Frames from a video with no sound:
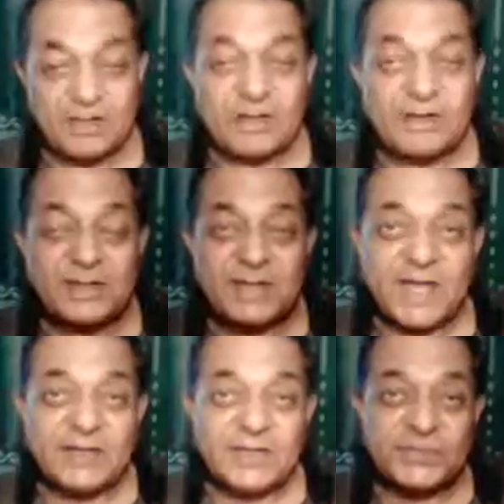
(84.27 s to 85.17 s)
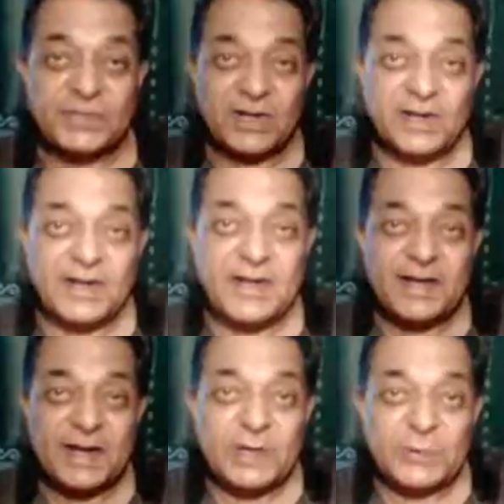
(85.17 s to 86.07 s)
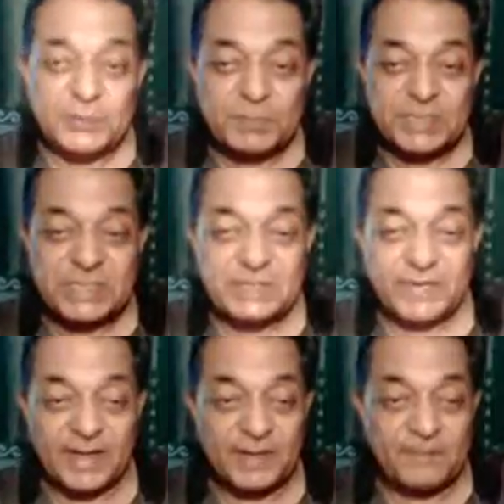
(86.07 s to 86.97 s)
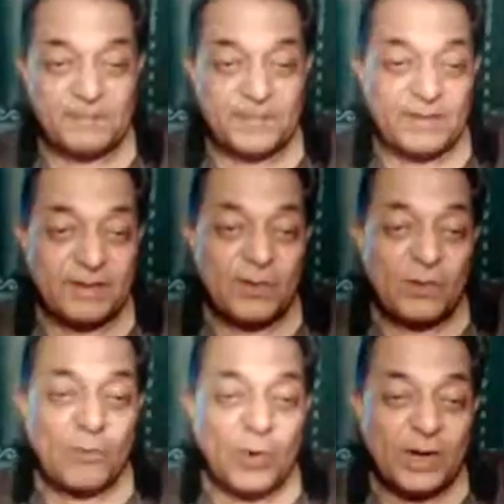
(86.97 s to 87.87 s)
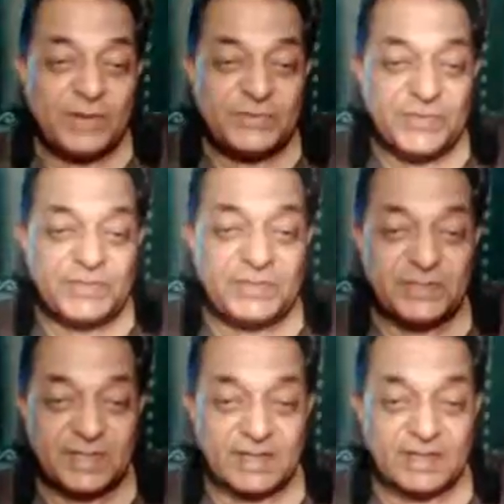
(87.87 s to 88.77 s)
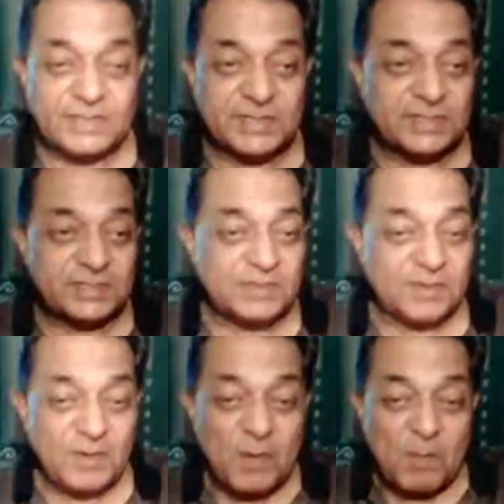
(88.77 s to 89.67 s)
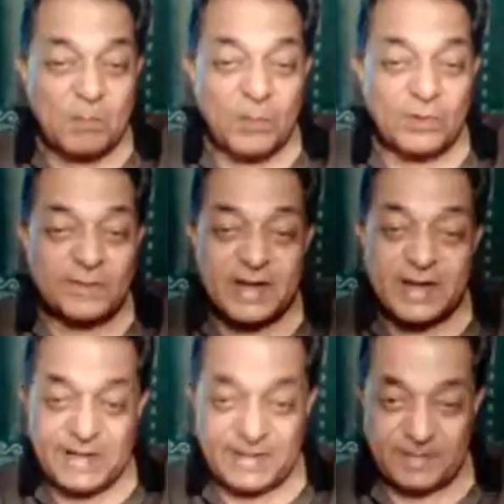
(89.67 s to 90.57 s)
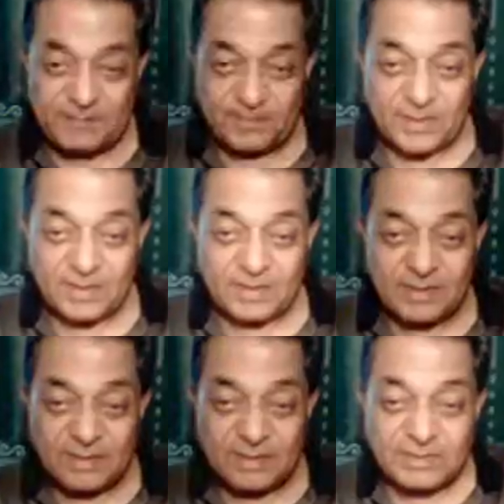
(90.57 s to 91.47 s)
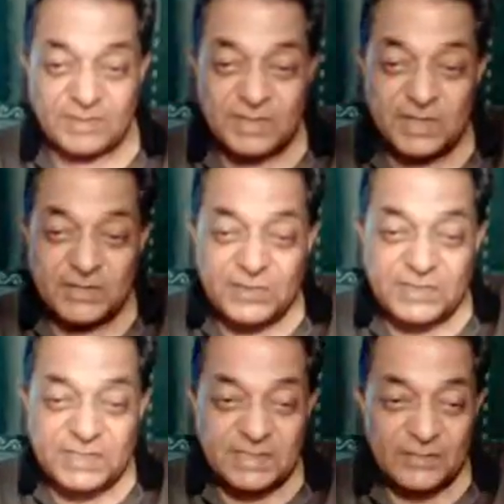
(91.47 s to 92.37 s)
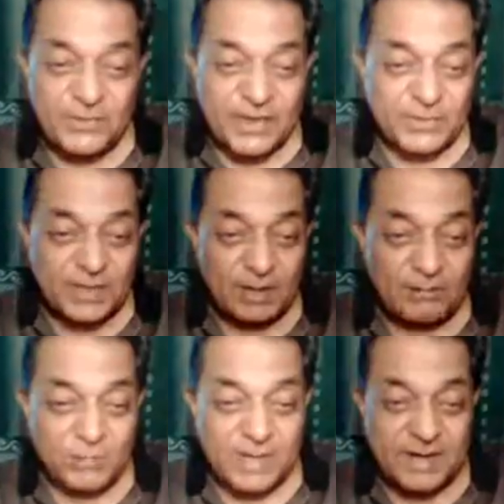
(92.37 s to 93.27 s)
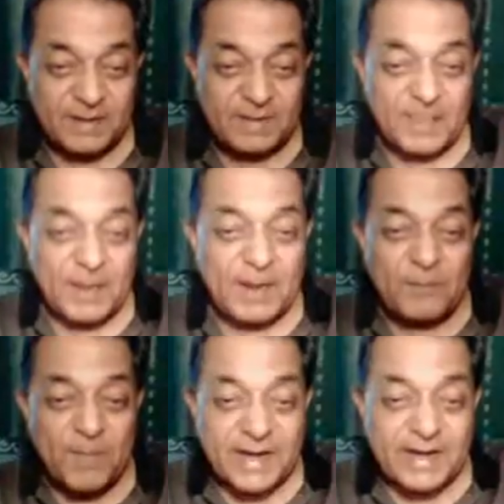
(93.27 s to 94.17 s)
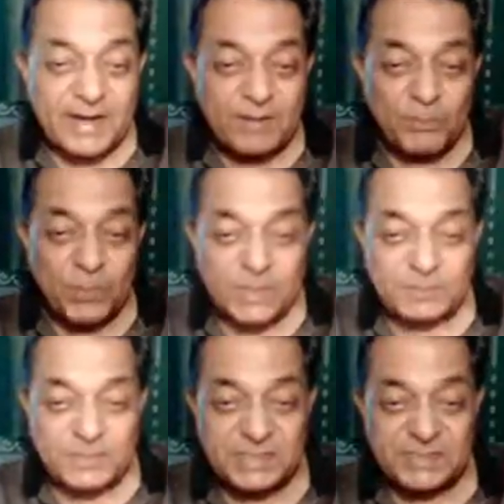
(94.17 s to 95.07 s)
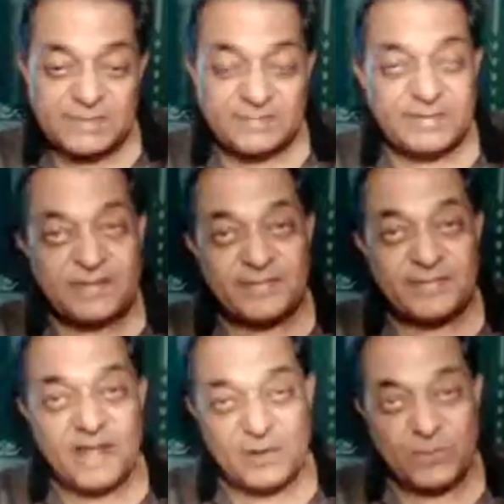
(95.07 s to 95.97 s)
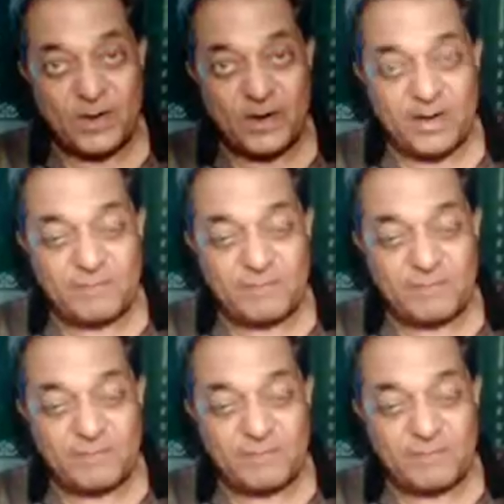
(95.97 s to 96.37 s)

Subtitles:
Designers generally tend to specify wall and section thicknesses more than needed, thus increasing the weight of the component, making it more expensive than required.